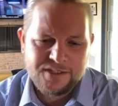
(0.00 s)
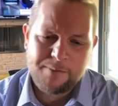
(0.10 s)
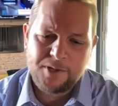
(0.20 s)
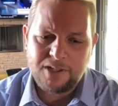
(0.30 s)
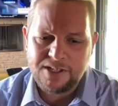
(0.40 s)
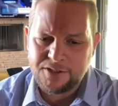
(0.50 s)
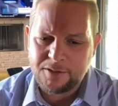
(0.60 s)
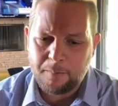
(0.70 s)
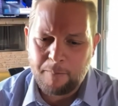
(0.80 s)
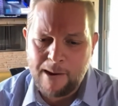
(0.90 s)
Some of the
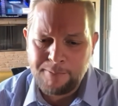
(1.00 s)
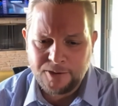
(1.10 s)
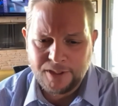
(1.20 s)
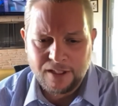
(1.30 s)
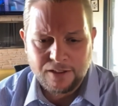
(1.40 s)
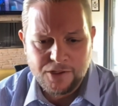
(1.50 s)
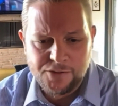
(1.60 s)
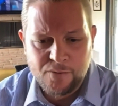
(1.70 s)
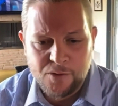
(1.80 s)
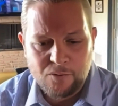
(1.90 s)
lesser popular
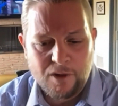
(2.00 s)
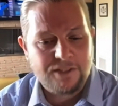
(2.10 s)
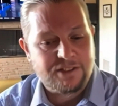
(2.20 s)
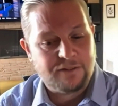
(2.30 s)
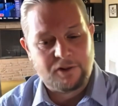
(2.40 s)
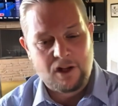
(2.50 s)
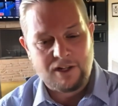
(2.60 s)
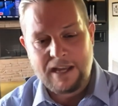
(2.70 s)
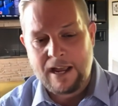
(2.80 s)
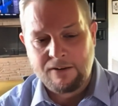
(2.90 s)
characters for the reds have
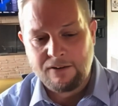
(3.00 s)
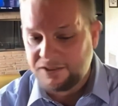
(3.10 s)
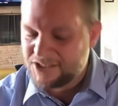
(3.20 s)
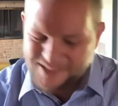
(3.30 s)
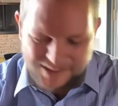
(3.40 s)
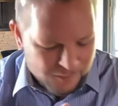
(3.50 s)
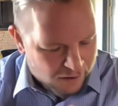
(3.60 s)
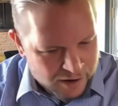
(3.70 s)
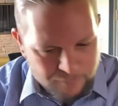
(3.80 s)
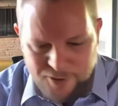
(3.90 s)
gone down just
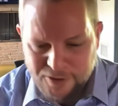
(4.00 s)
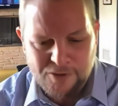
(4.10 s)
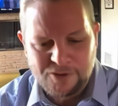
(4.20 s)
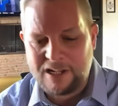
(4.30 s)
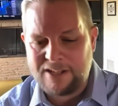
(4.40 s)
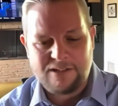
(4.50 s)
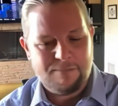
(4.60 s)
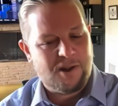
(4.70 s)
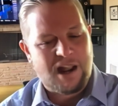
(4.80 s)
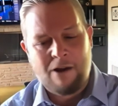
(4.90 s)
ever so slightly,
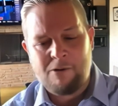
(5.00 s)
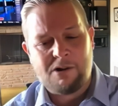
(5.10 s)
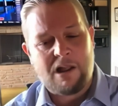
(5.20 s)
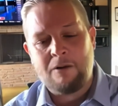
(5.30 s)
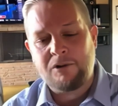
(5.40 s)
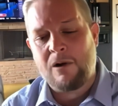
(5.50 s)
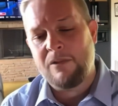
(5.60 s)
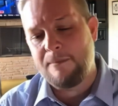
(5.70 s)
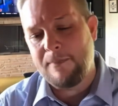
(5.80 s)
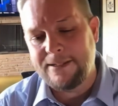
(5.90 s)
but I would
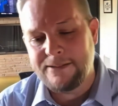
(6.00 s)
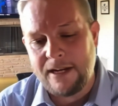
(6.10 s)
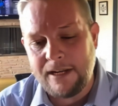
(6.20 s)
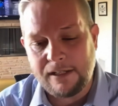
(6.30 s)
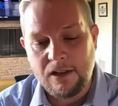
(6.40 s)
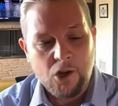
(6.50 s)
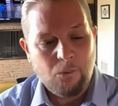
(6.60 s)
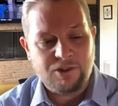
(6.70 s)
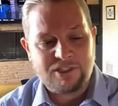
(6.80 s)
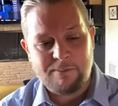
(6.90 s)
call that maintaining.
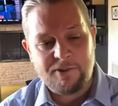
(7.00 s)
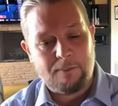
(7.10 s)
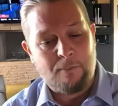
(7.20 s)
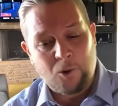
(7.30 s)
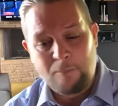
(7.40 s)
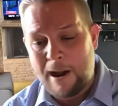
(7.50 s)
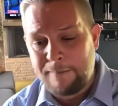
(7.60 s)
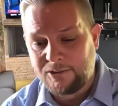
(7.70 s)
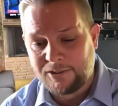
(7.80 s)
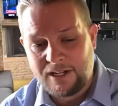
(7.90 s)
While some of the more
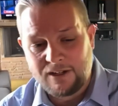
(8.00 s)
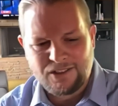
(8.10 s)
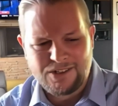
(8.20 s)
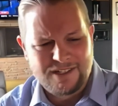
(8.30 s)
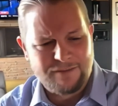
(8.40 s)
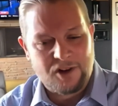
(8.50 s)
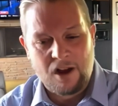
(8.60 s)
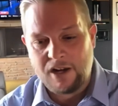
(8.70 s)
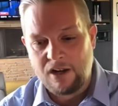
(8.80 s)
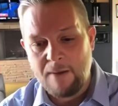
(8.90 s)
popular characters have
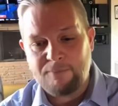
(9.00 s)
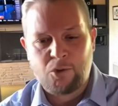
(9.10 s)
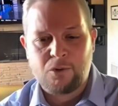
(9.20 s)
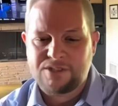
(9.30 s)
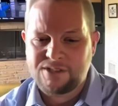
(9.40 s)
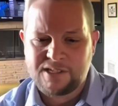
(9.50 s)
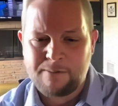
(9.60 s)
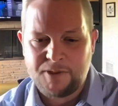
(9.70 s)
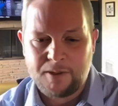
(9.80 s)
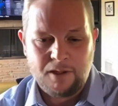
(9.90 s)
gone up towards
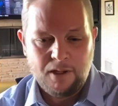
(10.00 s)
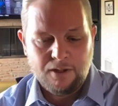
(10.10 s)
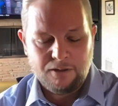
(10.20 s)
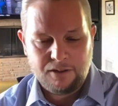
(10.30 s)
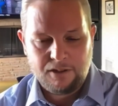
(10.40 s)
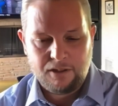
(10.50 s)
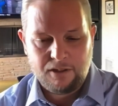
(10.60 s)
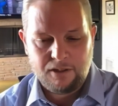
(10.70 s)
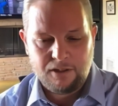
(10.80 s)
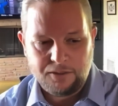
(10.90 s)
some of
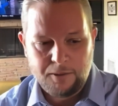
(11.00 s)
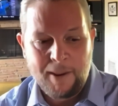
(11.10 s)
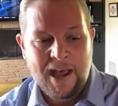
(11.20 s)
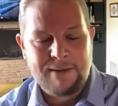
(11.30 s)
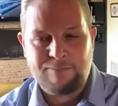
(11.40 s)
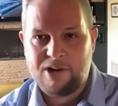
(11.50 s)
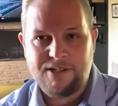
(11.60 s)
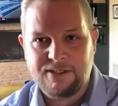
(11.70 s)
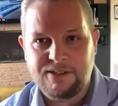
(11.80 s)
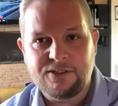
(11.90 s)
the pad
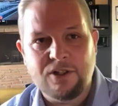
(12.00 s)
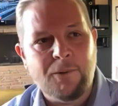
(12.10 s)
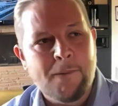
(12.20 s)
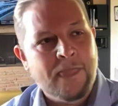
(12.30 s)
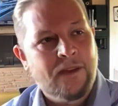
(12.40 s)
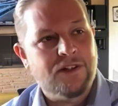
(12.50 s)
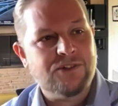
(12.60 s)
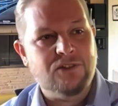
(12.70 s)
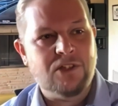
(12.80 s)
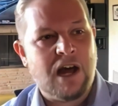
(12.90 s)
prices. So
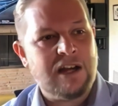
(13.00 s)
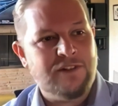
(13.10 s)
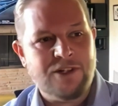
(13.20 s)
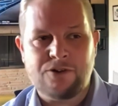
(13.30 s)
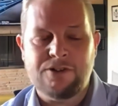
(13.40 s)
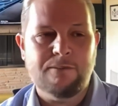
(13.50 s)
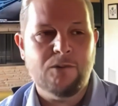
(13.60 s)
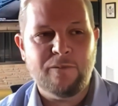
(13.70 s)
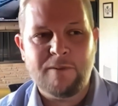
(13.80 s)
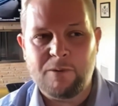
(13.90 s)
there's a lot of
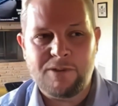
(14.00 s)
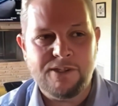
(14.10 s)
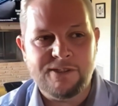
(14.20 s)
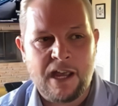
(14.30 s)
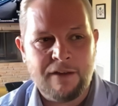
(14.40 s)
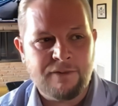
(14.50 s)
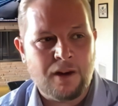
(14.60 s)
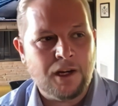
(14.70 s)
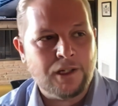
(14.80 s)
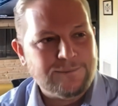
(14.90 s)
interesting movement within
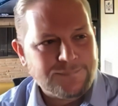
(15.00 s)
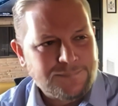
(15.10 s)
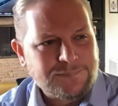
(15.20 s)
Sapphire.